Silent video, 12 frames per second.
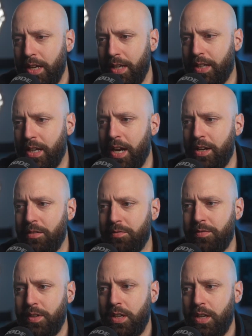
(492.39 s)
It kind
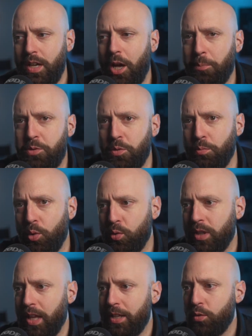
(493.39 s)
of helps you
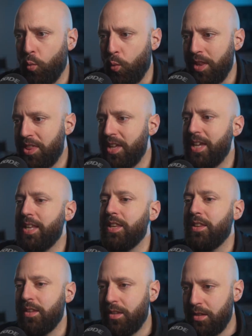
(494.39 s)
mold light
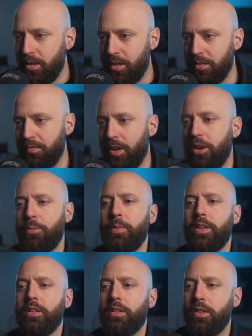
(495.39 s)
within the
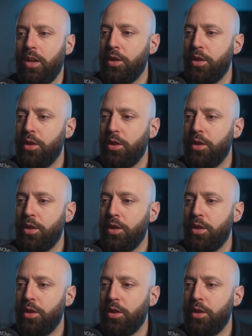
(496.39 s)
environment,